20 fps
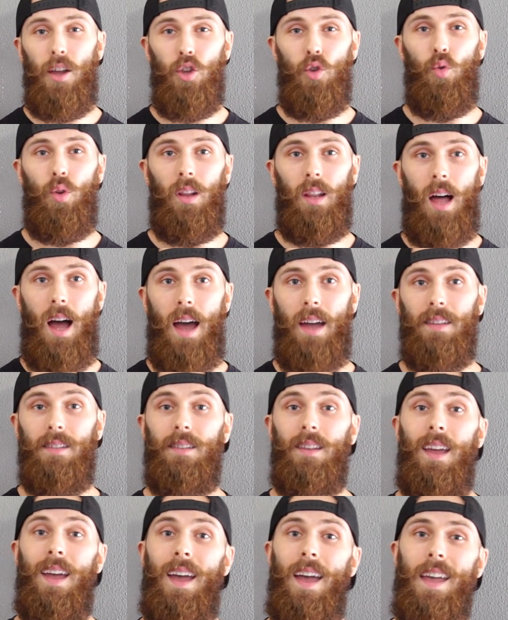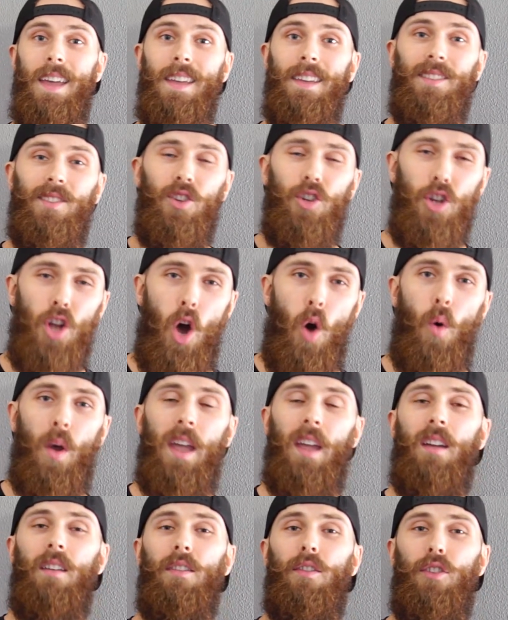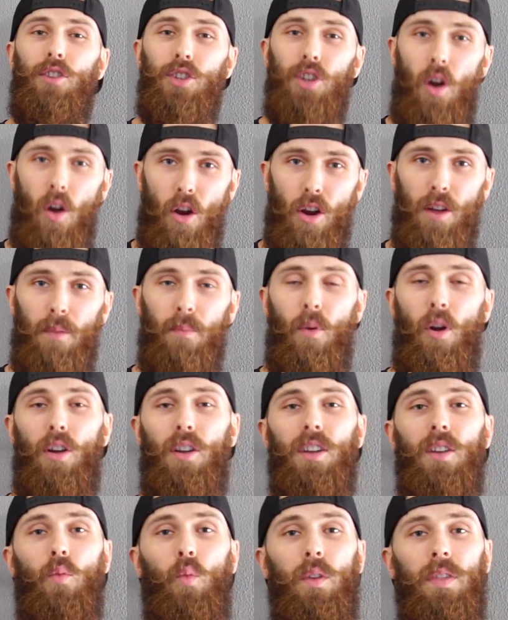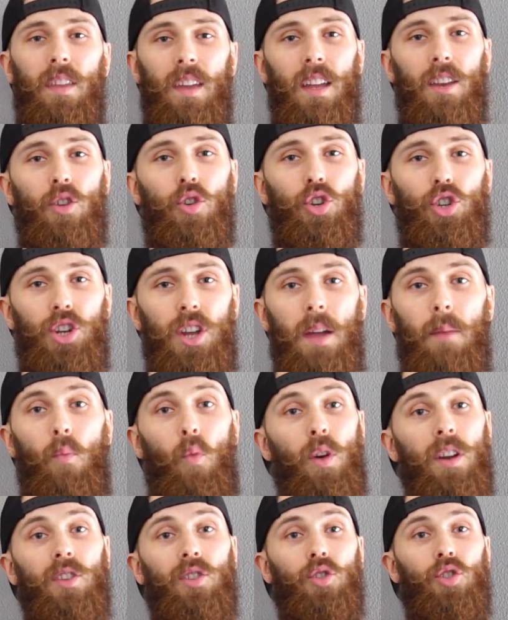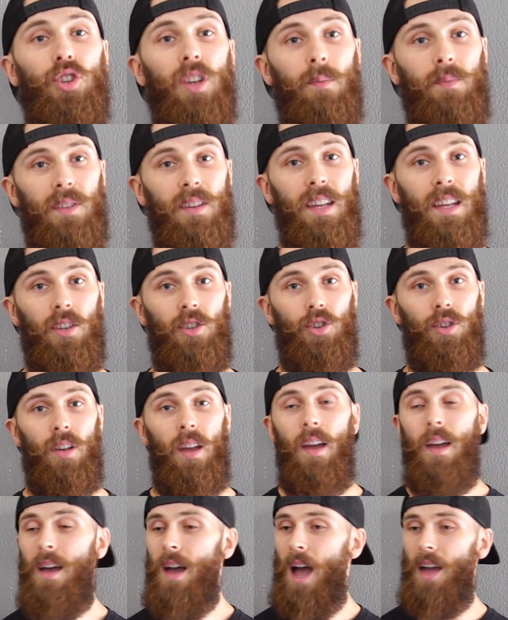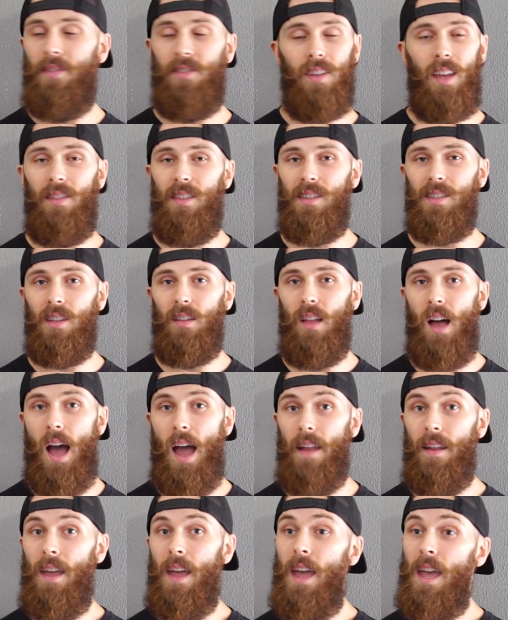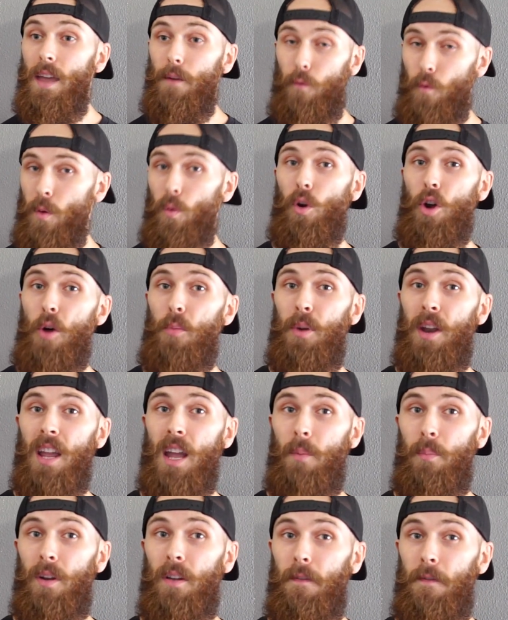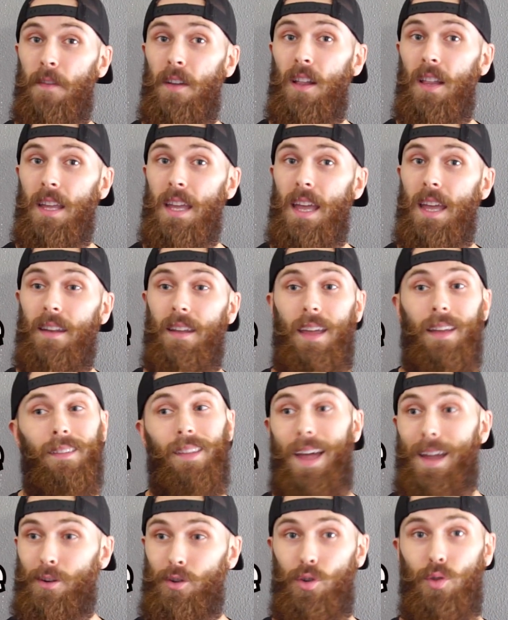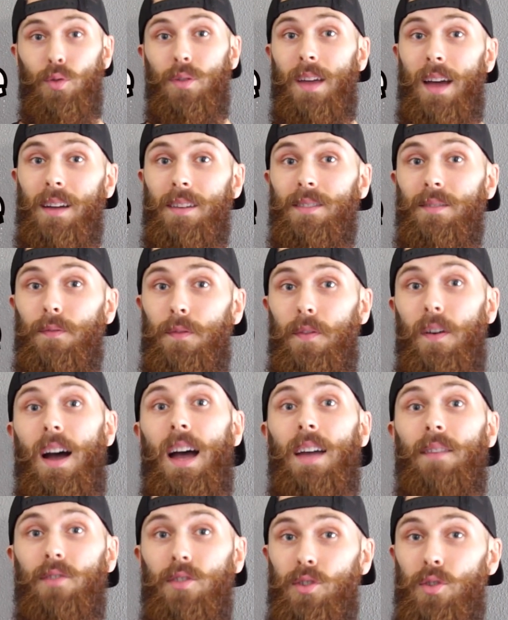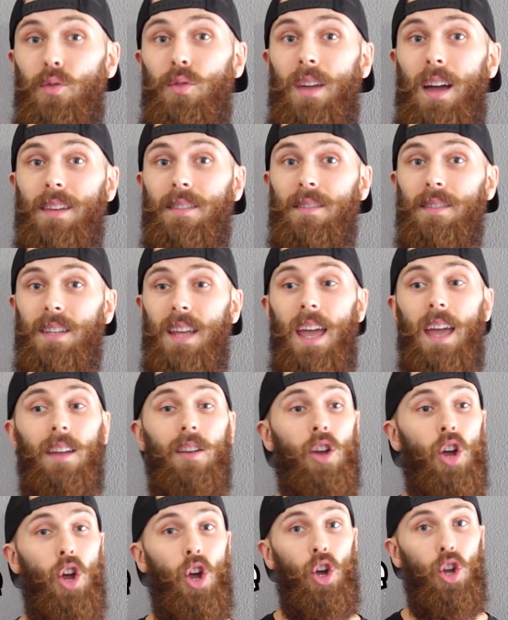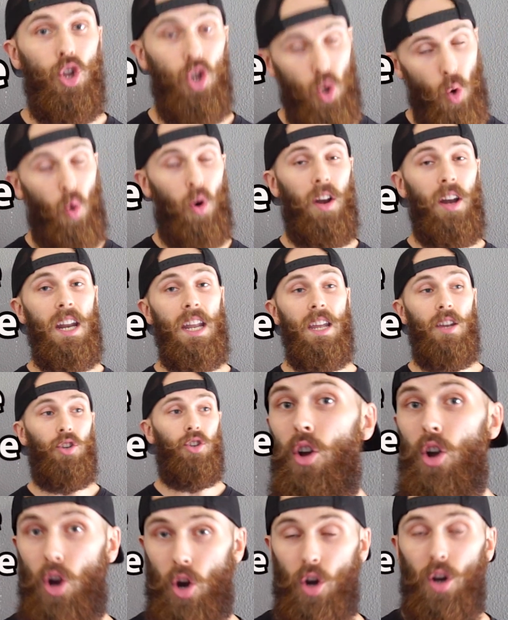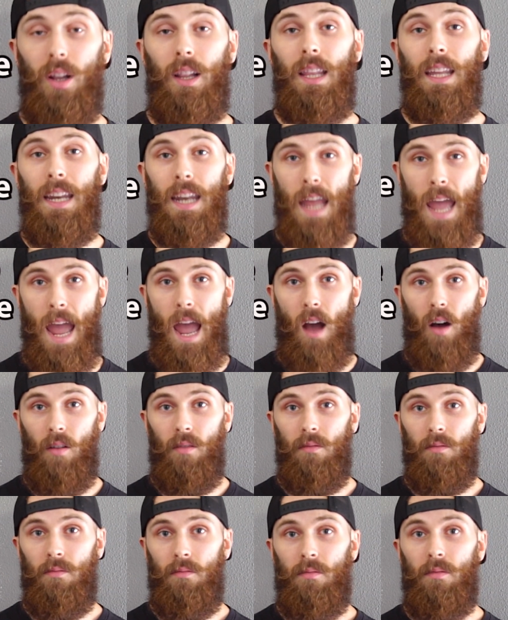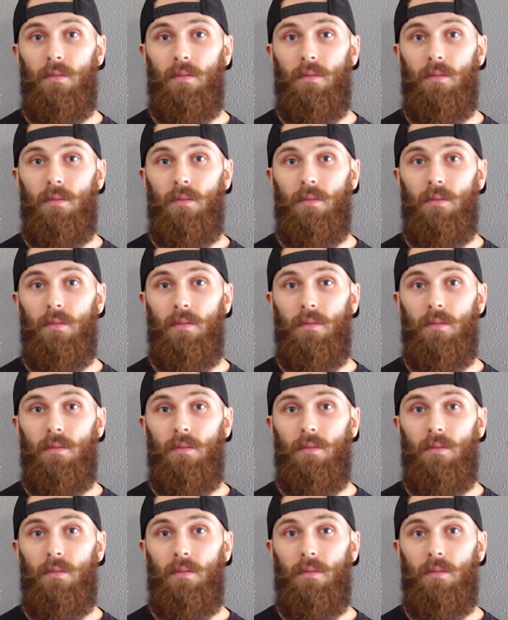utilized is knowing the target market within your gym. What is your gym's niche? I've said this a lot. If we were opening up an affiliate in like 2005 to 2010, you're a niche. Currently now,